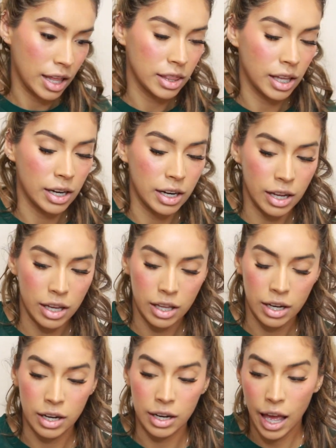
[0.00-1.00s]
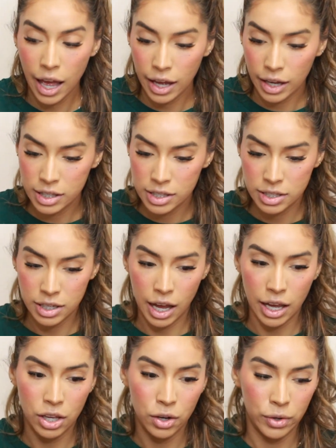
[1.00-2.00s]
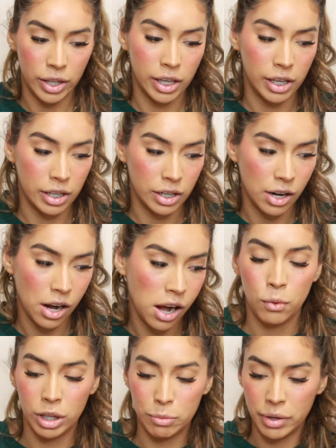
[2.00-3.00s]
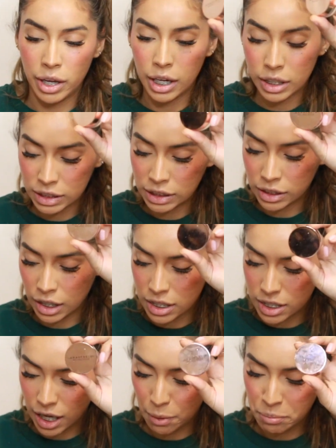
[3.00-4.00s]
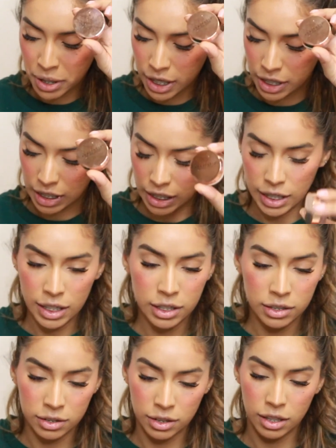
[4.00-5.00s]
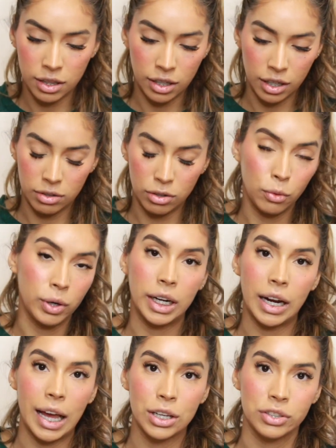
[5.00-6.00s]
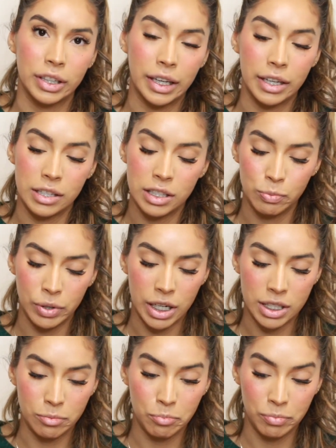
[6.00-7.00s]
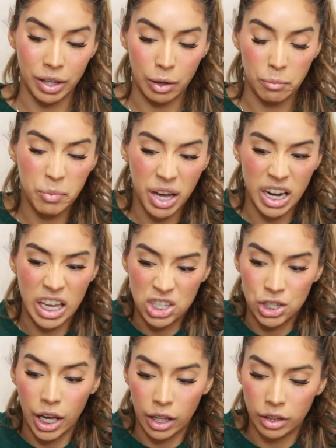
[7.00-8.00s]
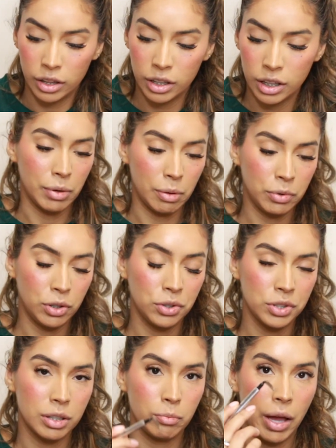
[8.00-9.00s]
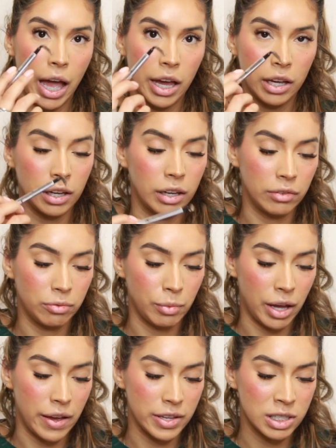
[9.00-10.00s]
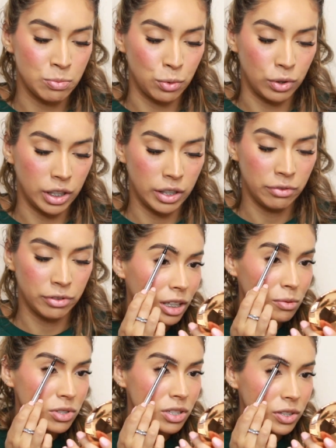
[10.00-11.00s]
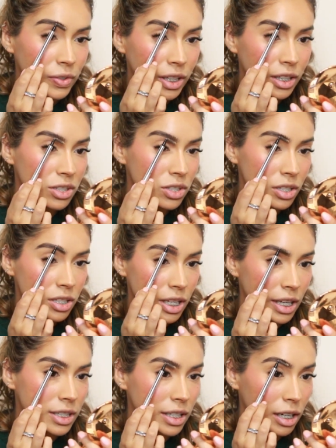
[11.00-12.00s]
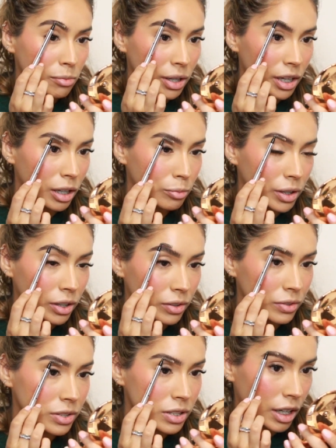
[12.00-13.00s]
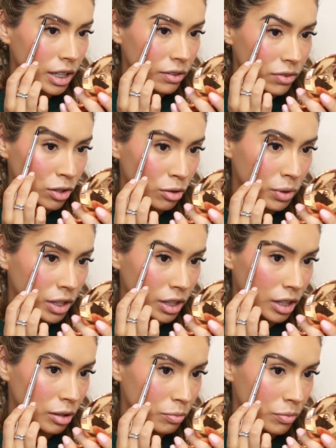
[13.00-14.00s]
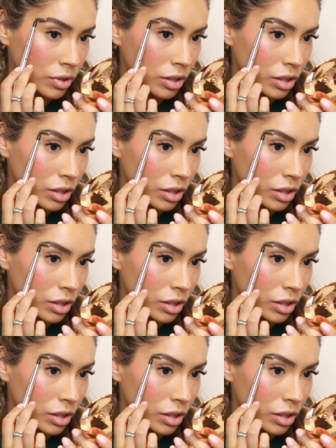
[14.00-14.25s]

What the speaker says: and then next I go in with my Anastasia putty. I don't know what it actually is, but it's like a putty gel. I'm gonna use the back of my spoolie. What I'm just doing is just like setting my eyebrows, kind of combing them